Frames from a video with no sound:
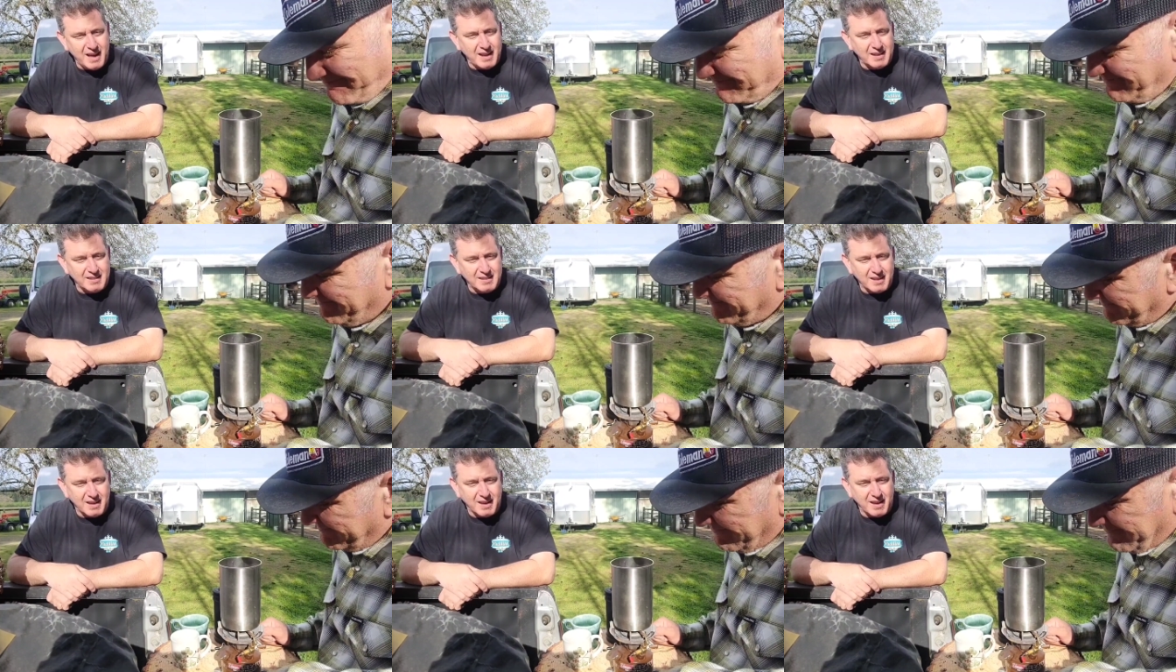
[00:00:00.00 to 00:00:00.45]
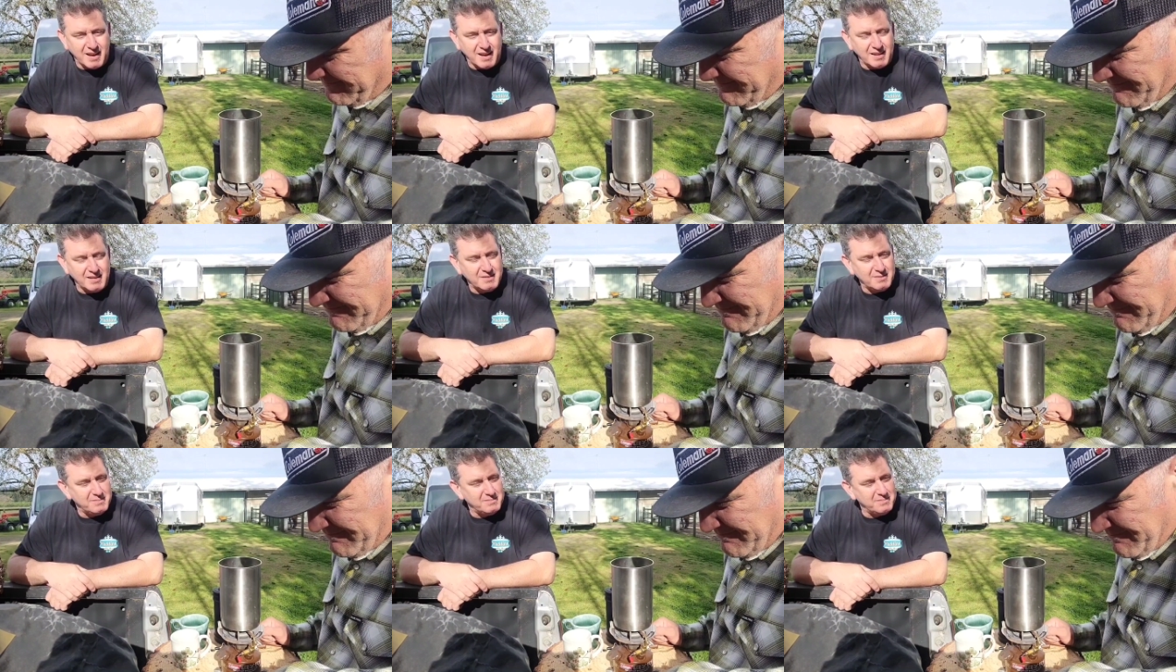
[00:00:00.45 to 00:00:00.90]
And uh,
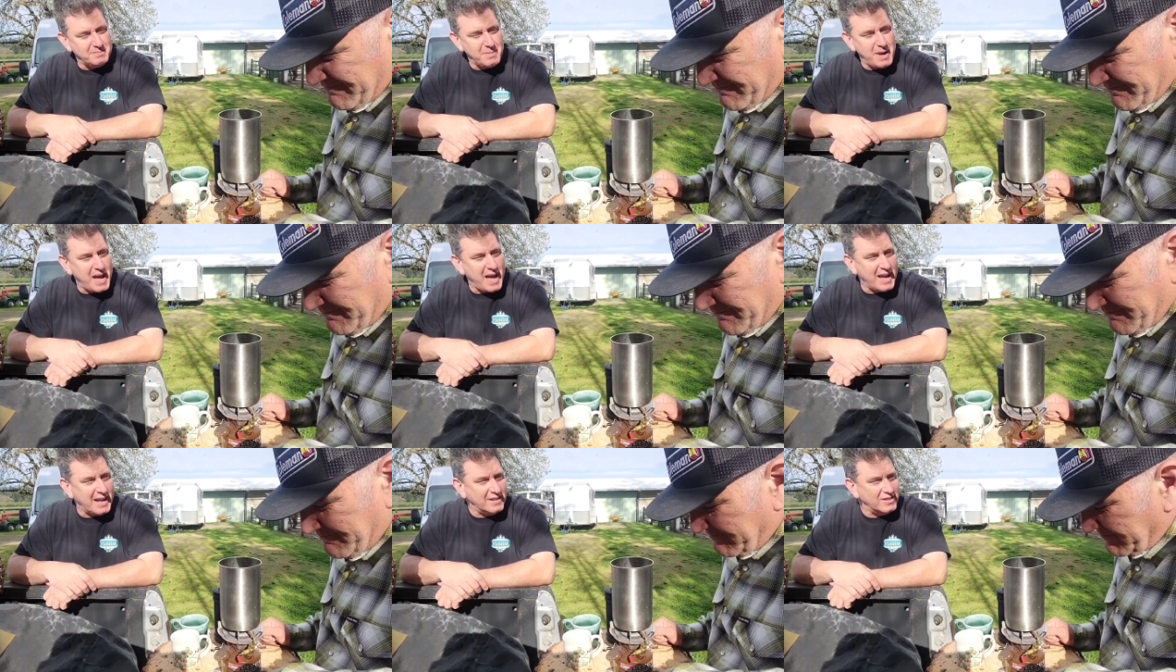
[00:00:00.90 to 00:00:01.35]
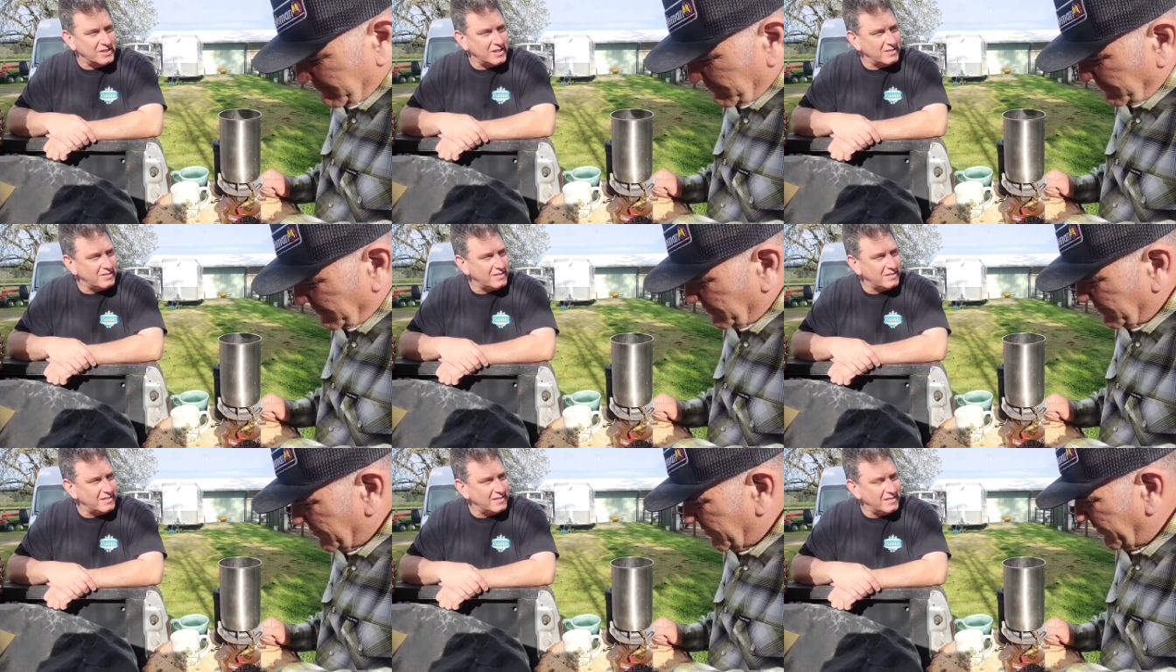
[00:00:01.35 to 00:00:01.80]
man,
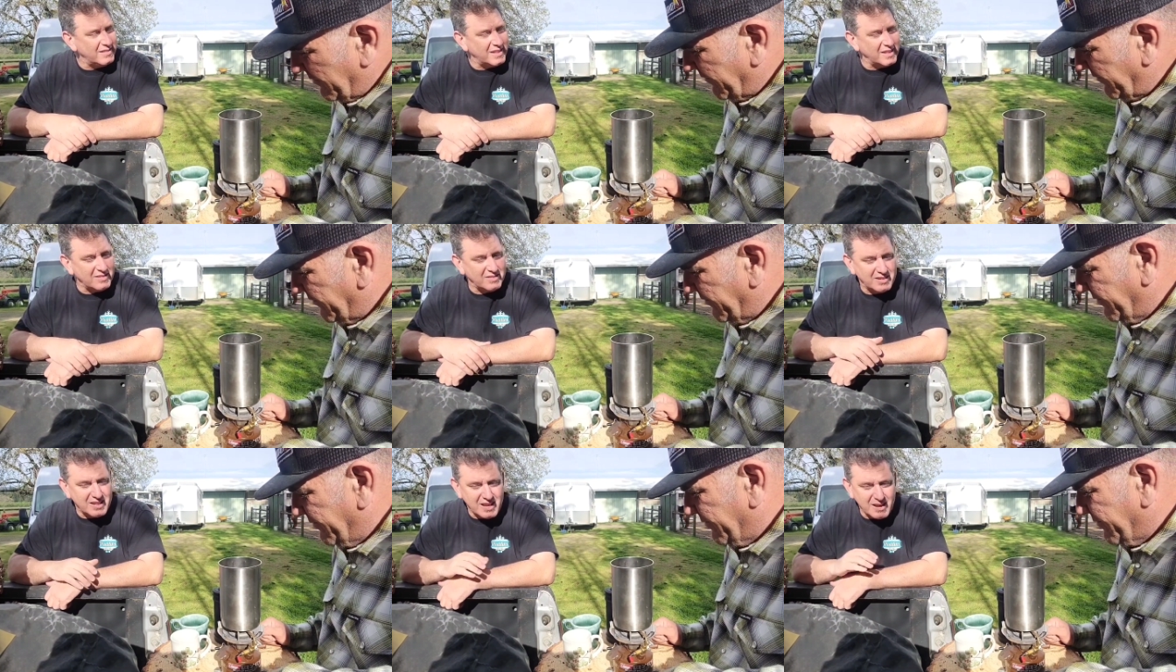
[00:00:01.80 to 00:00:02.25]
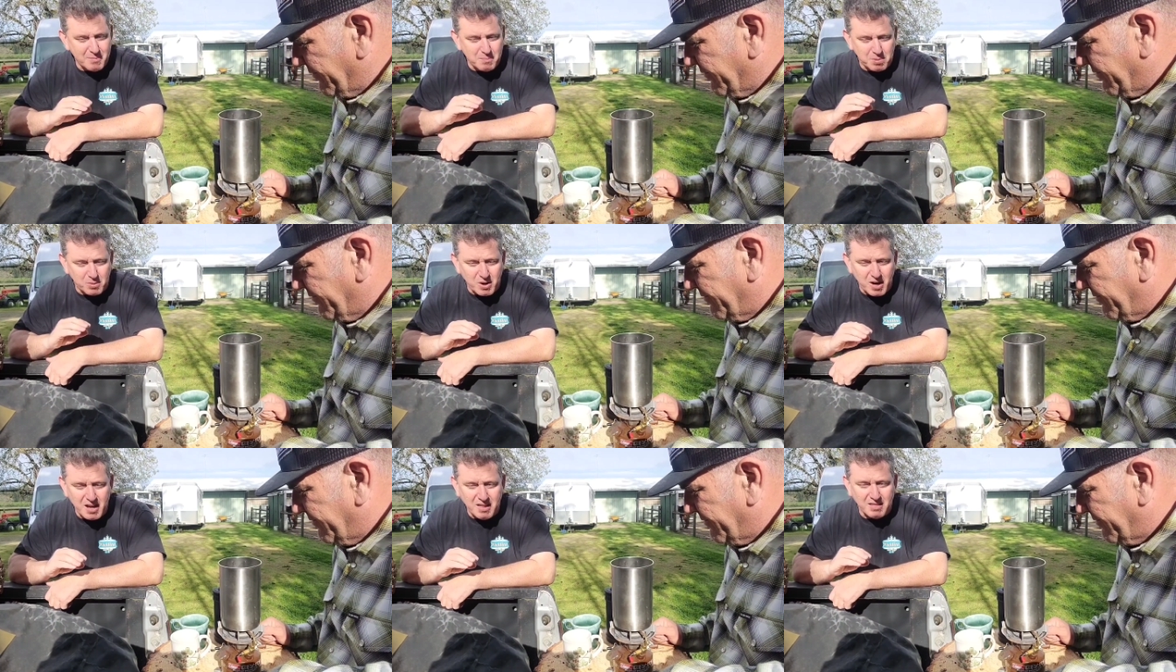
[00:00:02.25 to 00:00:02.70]
just to see him
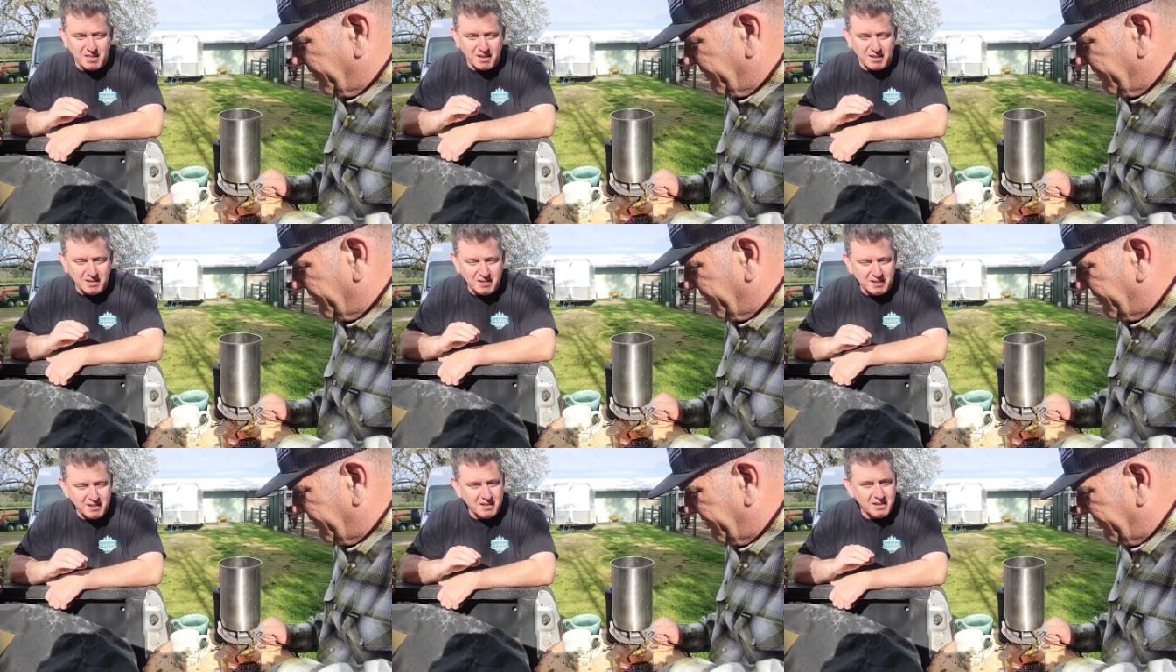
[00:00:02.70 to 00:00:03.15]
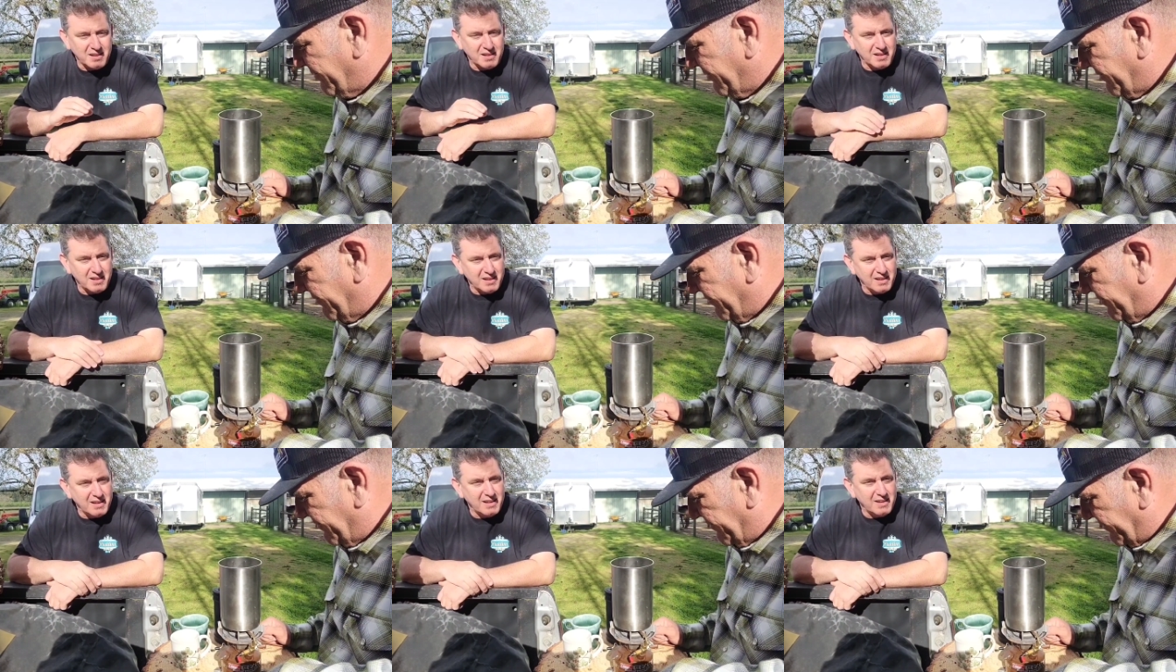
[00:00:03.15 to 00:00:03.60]
breathing,
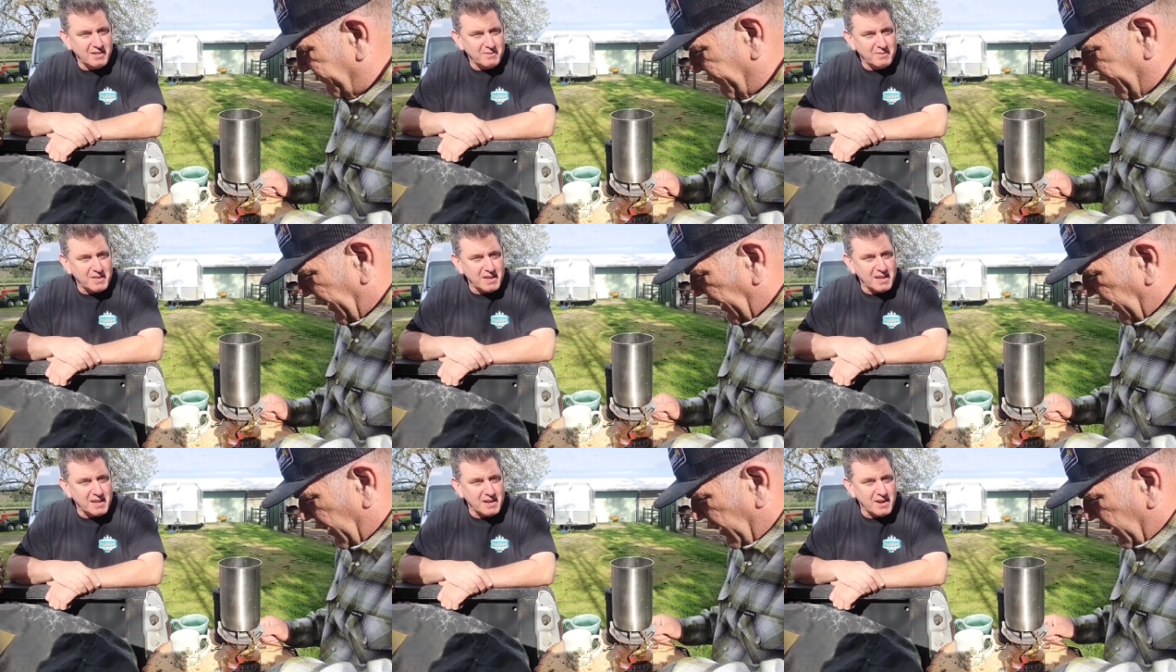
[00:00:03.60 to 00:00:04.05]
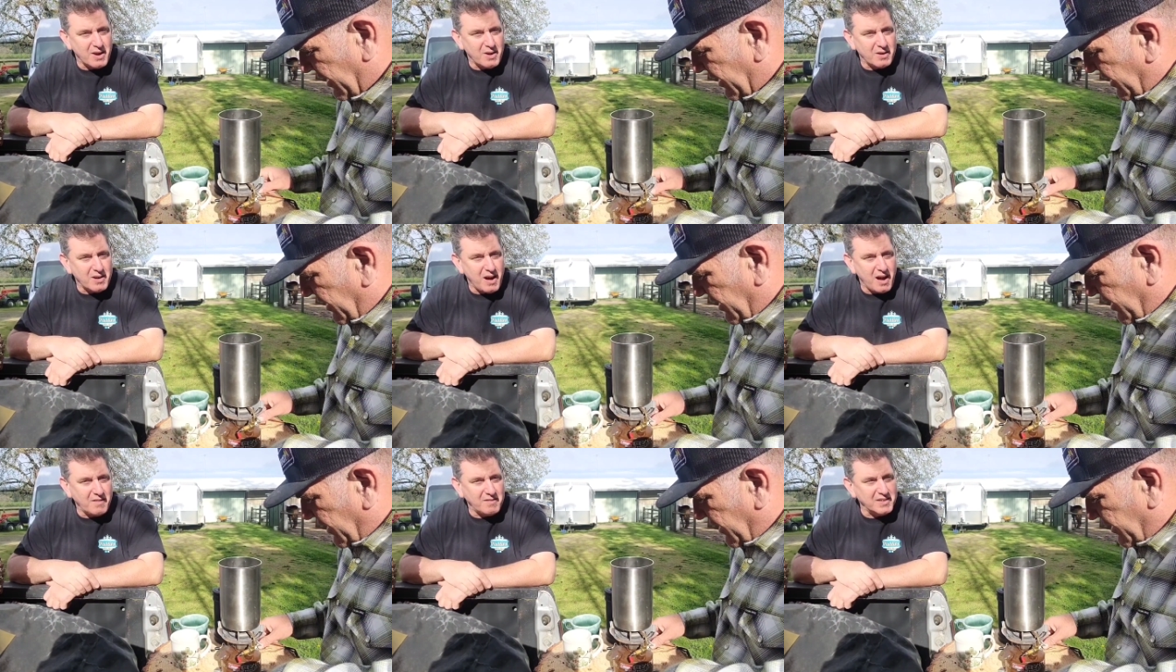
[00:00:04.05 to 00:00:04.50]
you
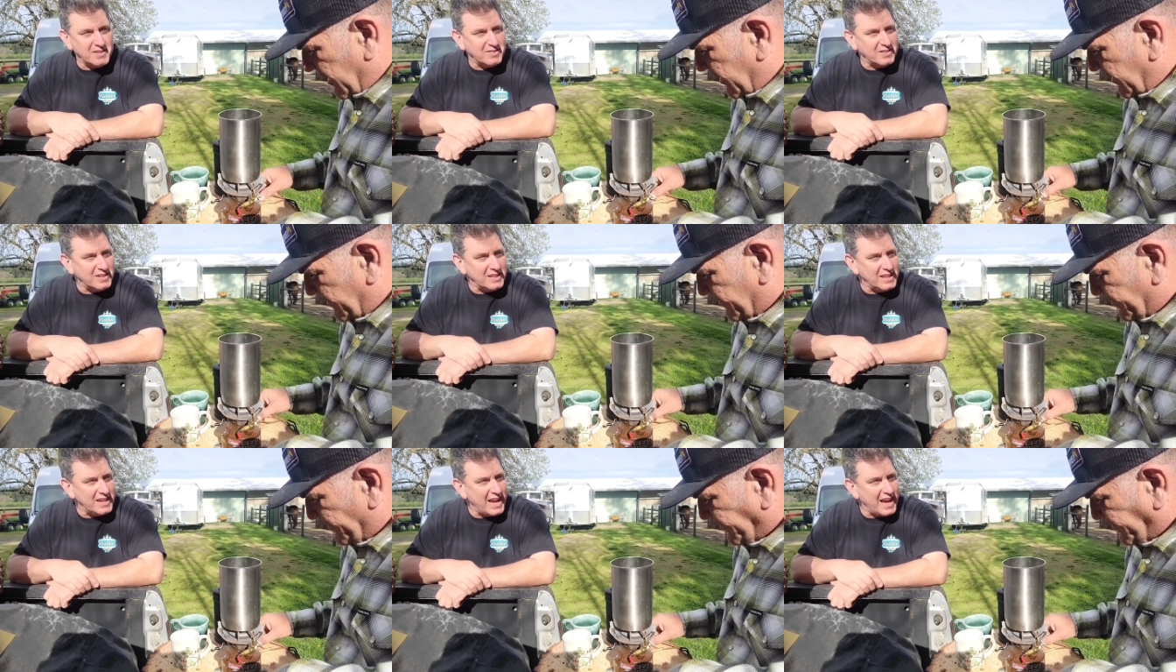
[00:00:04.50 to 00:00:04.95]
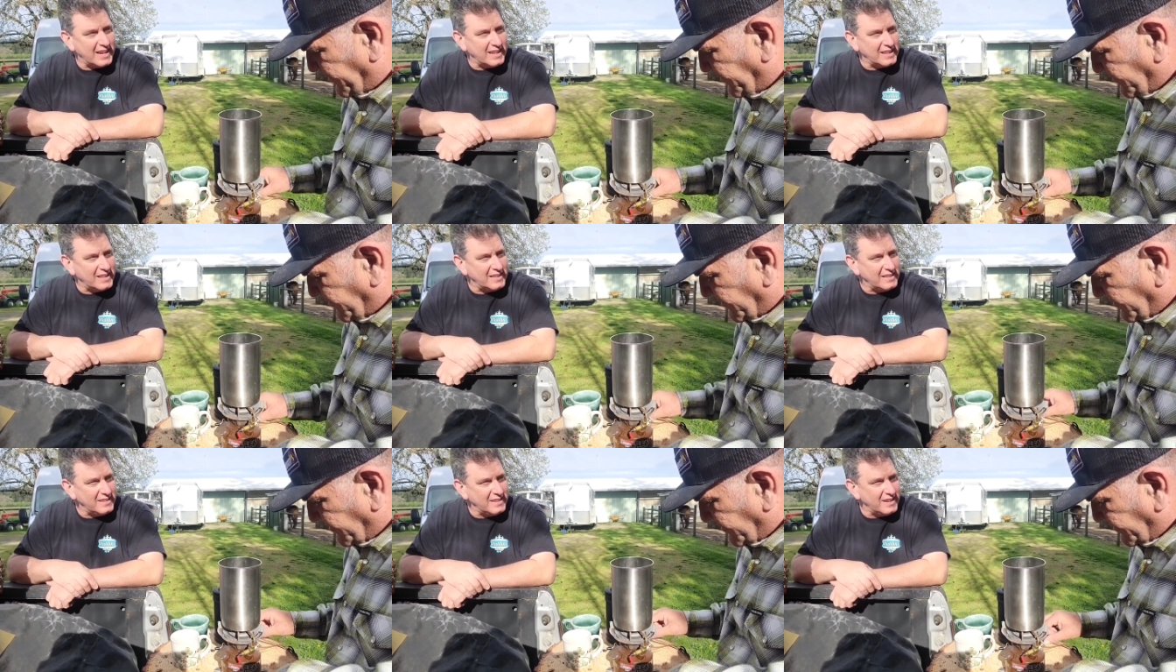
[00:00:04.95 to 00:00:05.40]
know, and obviously he had
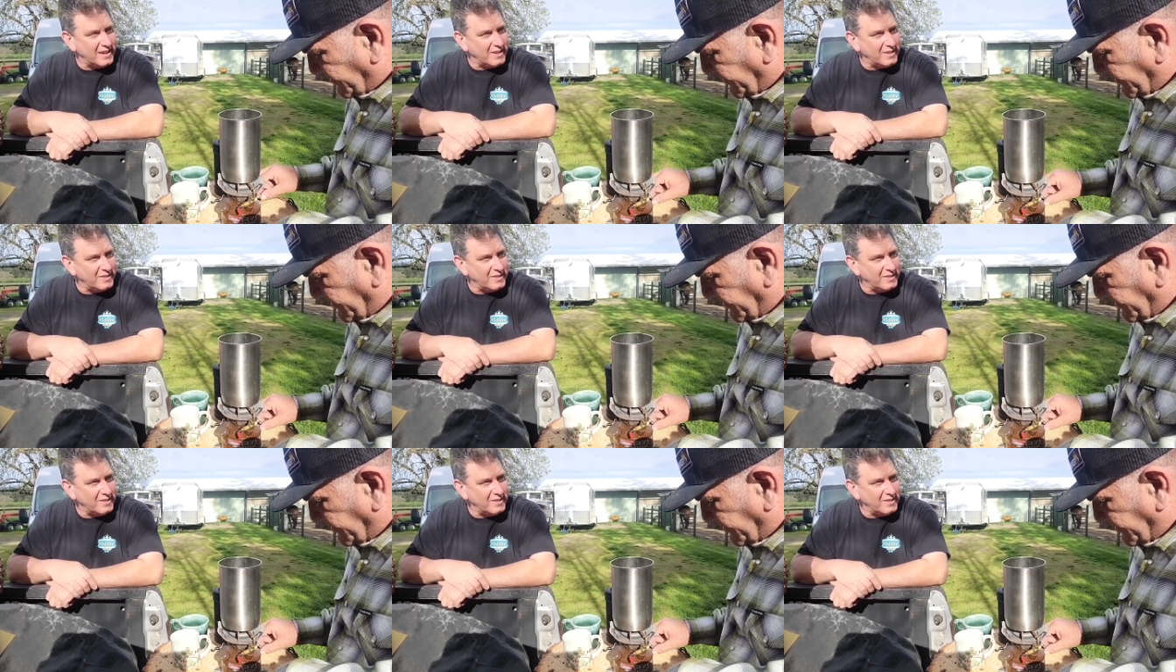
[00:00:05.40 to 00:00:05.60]
to, you